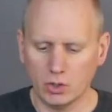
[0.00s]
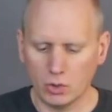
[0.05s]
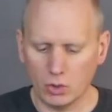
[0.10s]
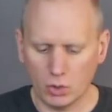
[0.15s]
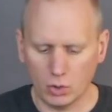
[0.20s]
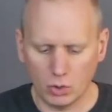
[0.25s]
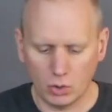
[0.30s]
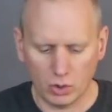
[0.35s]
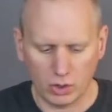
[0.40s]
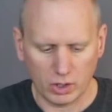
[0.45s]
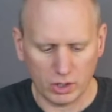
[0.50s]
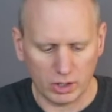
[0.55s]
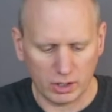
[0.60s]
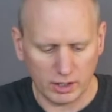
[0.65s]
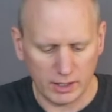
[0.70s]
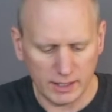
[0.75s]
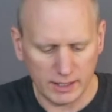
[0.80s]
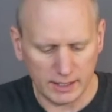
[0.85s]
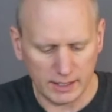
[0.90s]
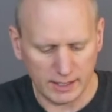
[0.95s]

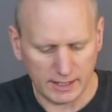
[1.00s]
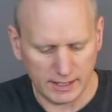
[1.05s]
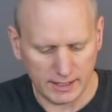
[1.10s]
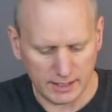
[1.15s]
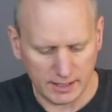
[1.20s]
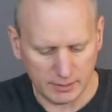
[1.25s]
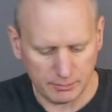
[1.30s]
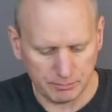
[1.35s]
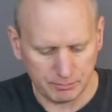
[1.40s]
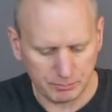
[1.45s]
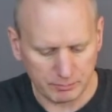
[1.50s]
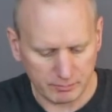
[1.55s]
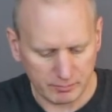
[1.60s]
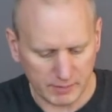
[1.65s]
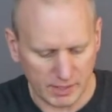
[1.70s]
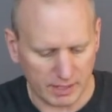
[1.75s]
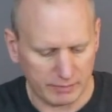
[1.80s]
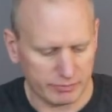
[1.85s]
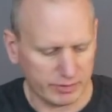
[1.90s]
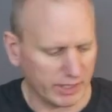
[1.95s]
or
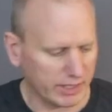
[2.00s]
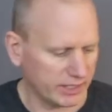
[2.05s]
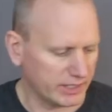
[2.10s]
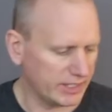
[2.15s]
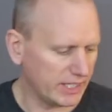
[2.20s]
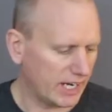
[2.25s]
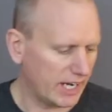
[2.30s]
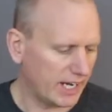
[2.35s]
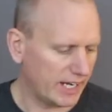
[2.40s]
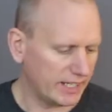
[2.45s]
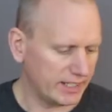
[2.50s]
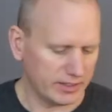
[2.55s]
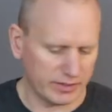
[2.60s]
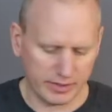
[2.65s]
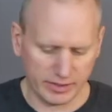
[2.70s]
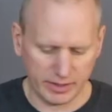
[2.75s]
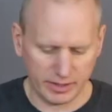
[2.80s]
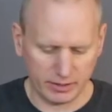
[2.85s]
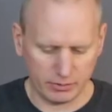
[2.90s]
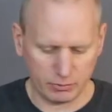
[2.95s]
I've got a guide
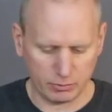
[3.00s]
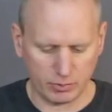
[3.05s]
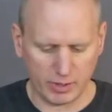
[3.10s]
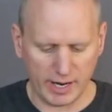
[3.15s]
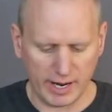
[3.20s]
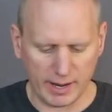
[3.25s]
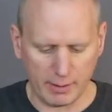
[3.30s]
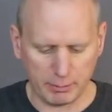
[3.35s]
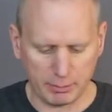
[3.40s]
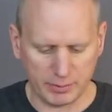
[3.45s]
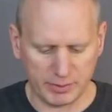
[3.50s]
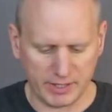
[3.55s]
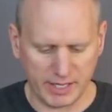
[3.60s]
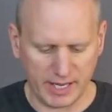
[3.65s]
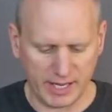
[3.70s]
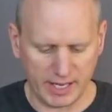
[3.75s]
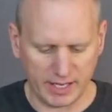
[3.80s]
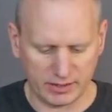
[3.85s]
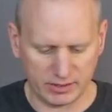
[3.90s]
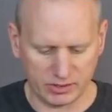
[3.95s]
wrap
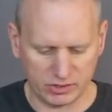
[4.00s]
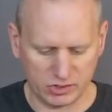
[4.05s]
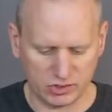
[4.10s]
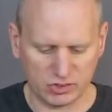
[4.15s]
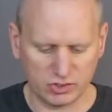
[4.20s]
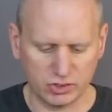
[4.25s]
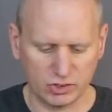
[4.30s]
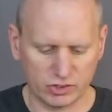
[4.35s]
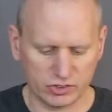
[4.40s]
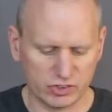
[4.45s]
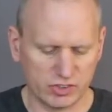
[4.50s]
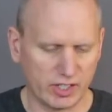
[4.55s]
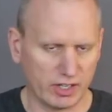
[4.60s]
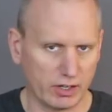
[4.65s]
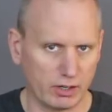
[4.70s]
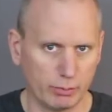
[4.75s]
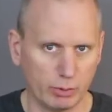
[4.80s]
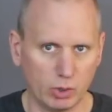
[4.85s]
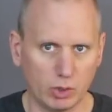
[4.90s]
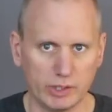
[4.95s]
that just looks
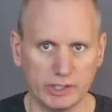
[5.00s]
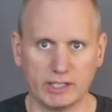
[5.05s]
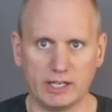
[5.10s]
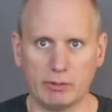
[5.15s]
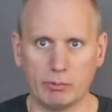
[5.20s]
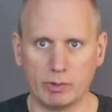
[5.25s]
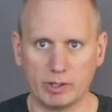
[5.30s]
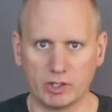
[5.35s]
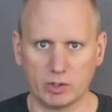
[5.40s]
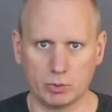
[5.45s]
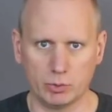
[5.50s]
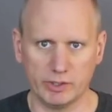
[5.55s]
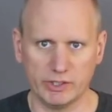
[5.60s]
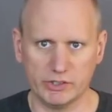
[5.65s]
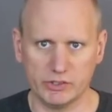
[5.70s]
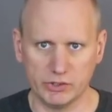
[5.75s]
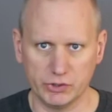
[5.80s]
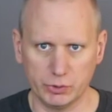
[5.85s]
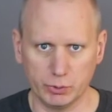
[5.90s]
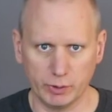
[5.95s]
terrible and I want to
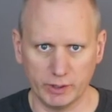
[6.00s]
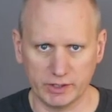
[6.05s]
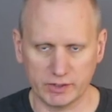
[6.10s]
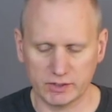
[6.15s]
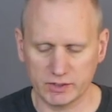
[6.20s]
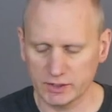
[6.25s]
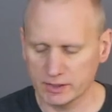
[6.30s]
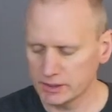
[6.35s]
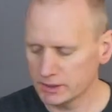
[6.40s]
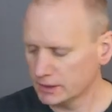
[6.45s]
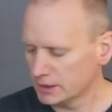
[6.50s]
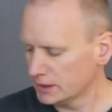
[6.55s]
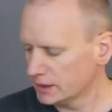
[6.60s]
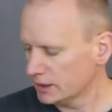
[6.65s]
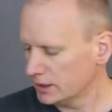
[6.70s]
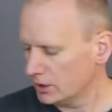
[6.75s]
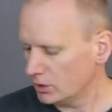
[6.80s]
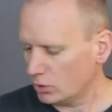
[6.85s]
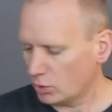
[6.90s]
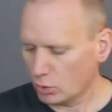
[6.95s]
redo it,
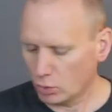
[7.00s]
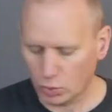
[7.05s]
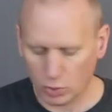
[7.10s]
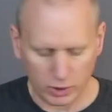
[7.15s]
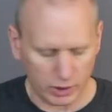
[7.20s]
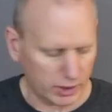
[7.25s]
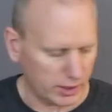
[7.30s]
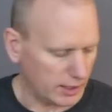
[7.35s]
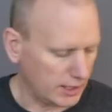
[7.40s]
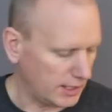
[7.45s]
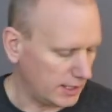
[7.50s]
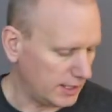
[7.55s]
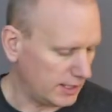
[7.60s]
or